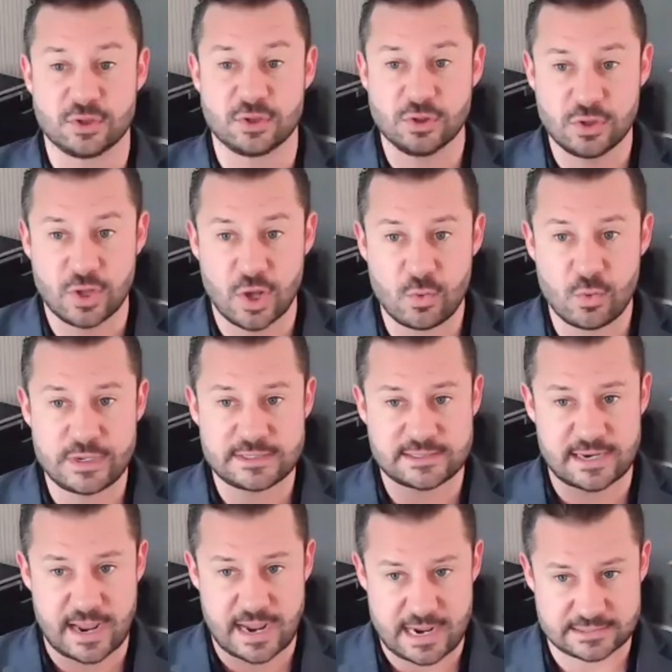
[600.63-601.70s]
that the
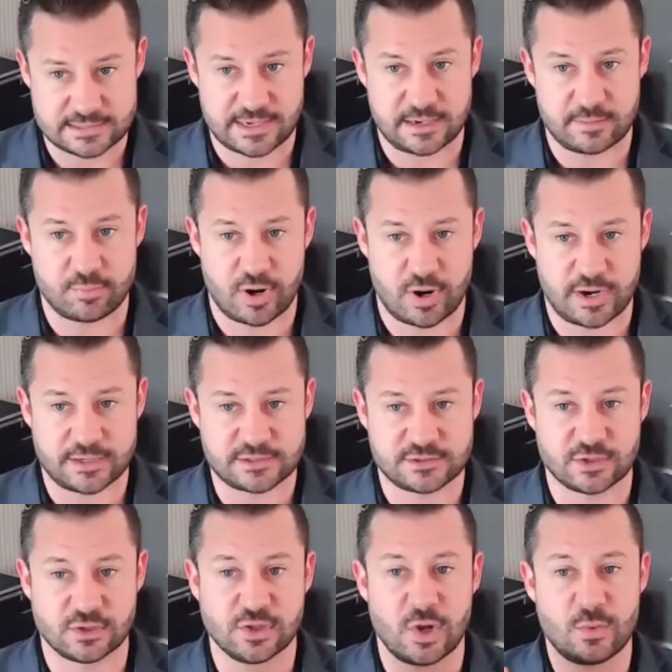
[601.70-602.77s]
lowest asking price,
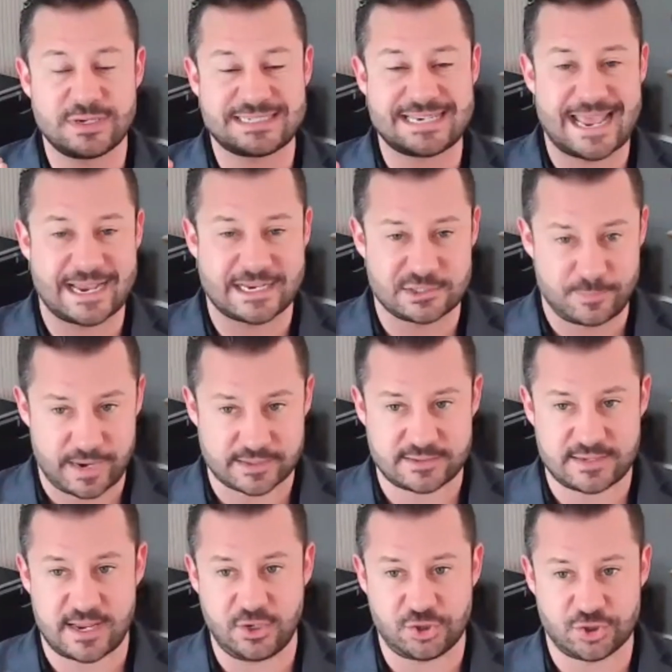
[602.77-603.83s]
the lowest
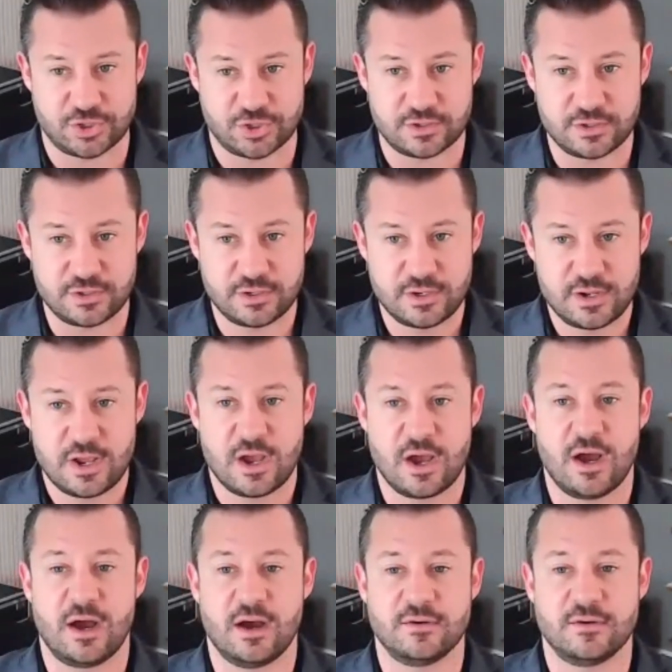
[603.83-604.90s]
expectation
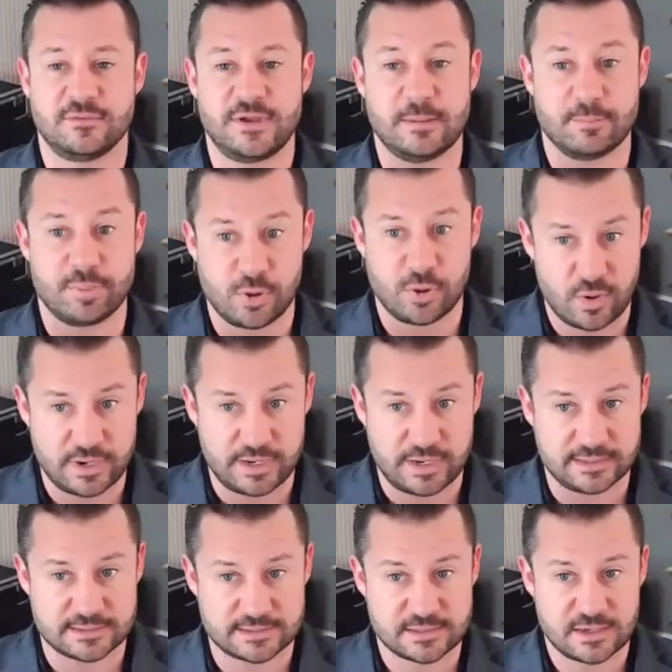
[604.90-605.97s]
of
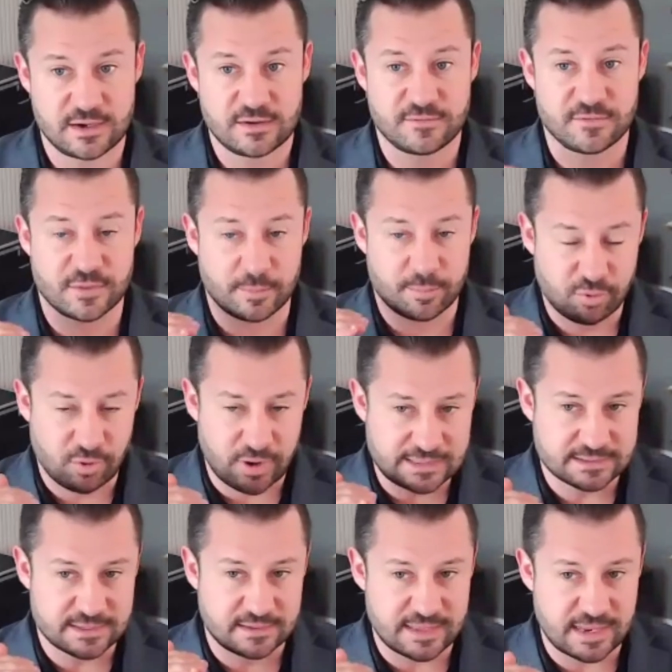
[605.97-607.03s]
employees for the
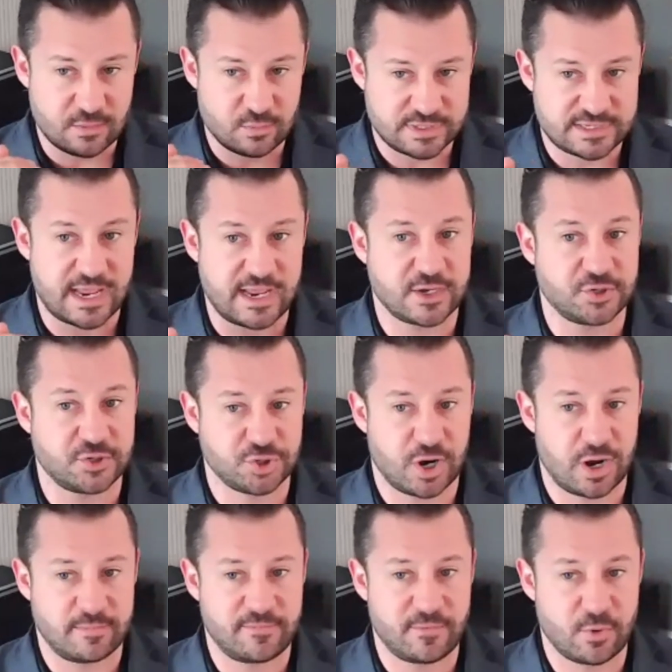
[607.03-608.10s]
price that they would take a
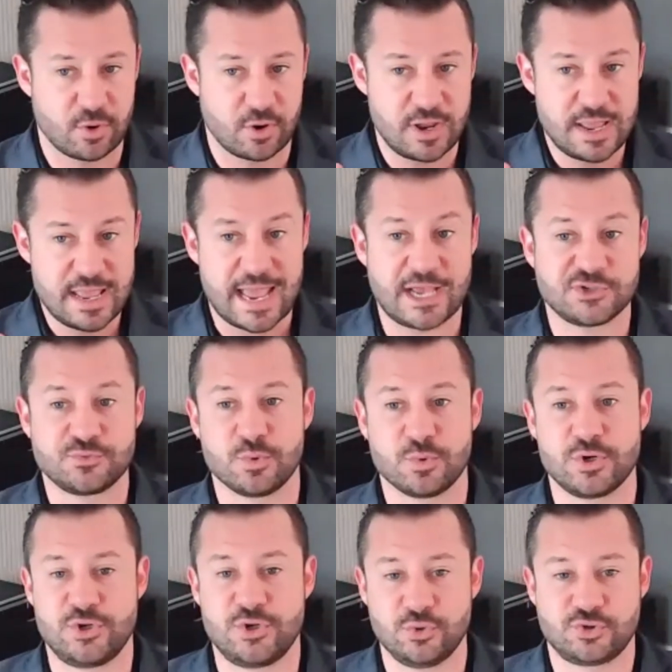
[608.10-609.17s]
job for has
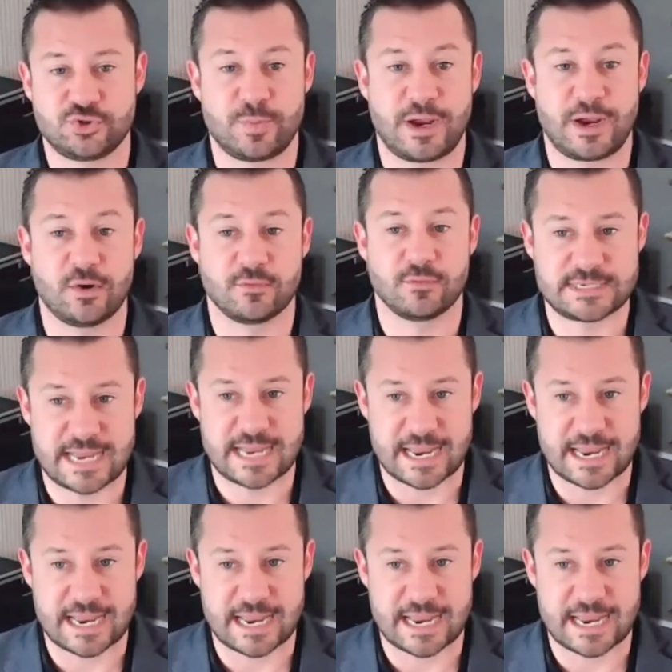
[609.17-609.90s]
reduced by over